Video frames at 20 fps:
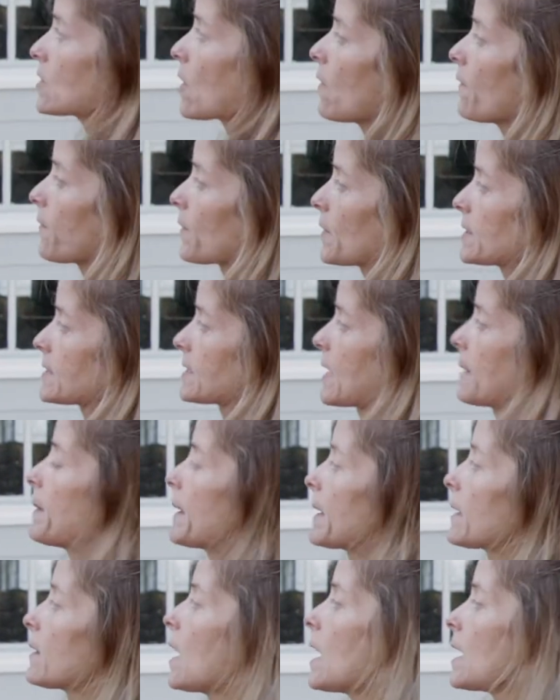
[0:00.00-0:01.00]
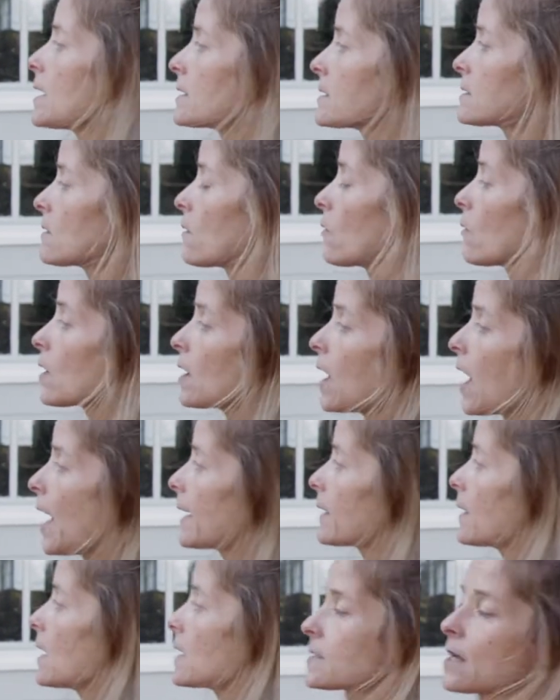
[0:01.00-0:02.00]
go for a semi-gloss or a
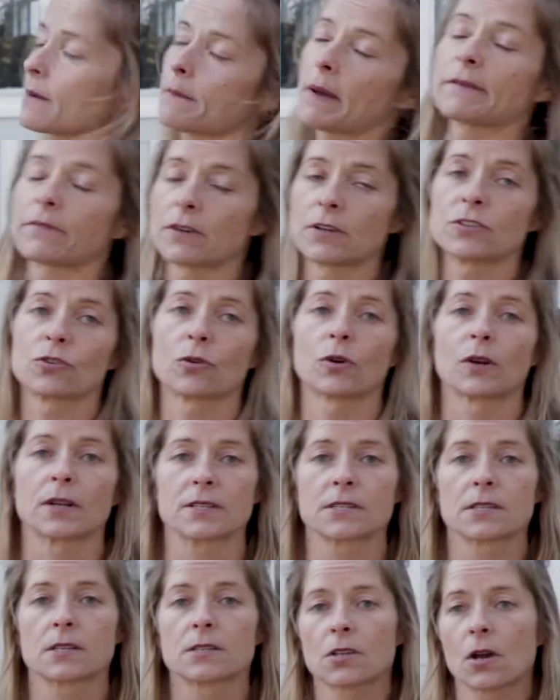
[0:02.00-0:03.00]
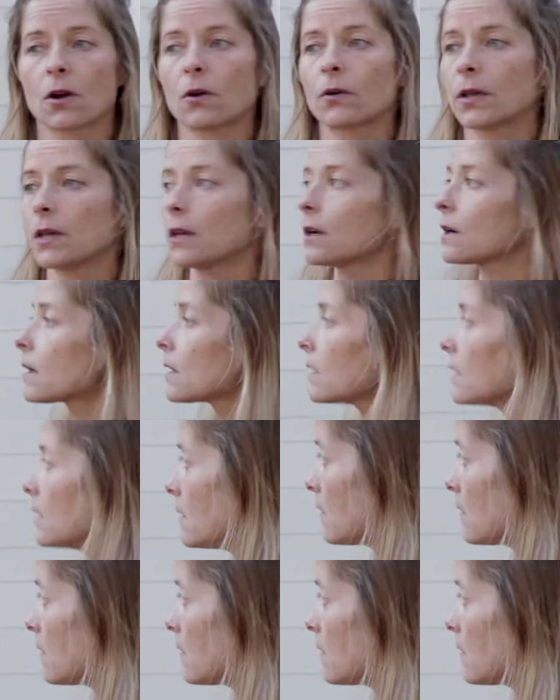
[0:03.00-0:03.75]
high gloss on my front doors. So here,